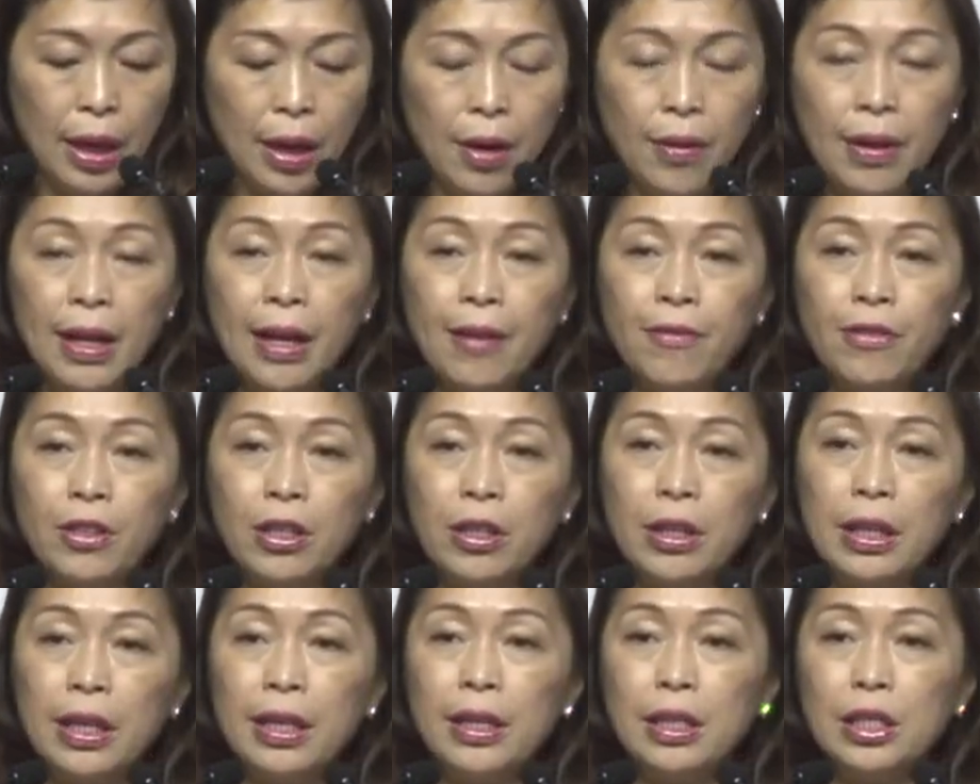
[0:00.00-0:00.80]

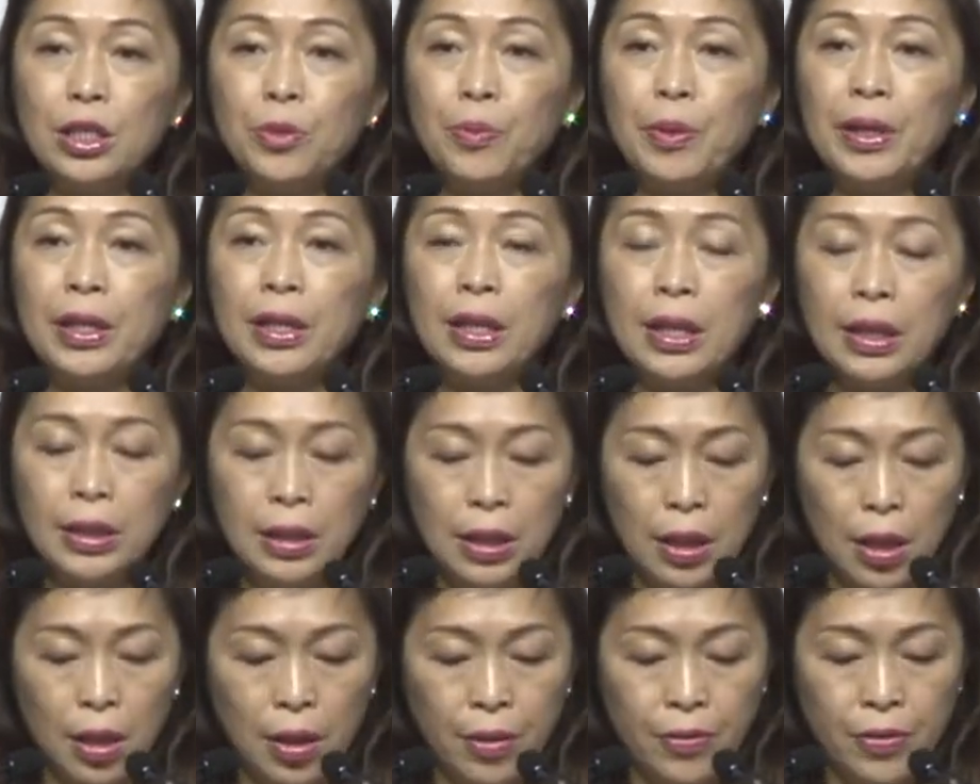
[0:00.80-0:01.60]
However, it is
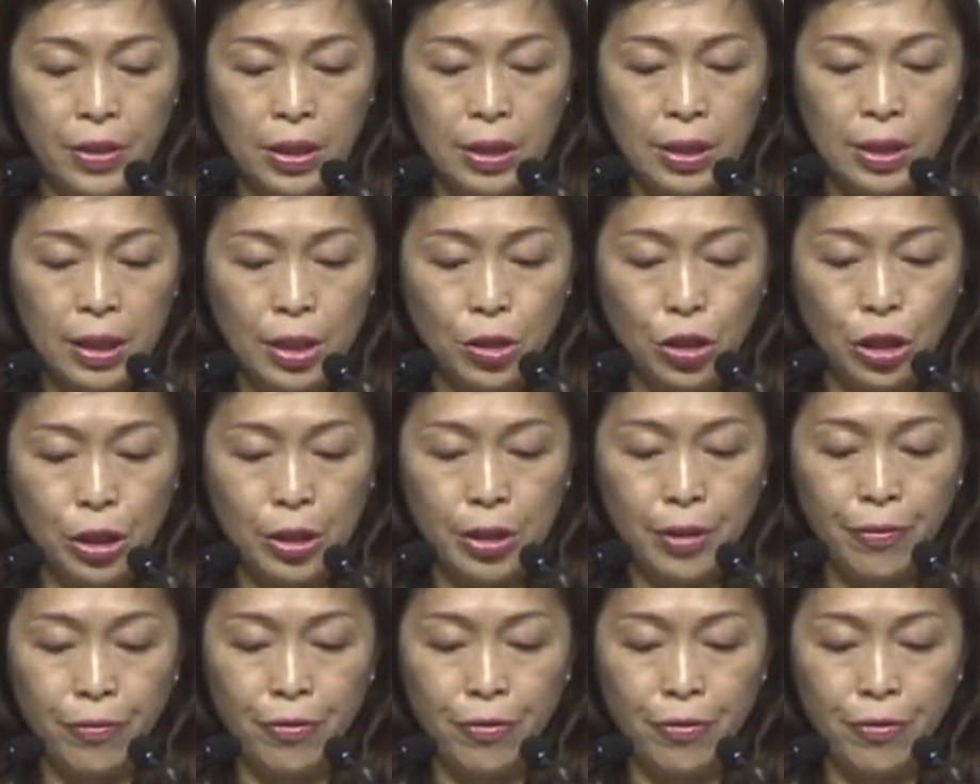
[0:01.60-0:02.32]
because of such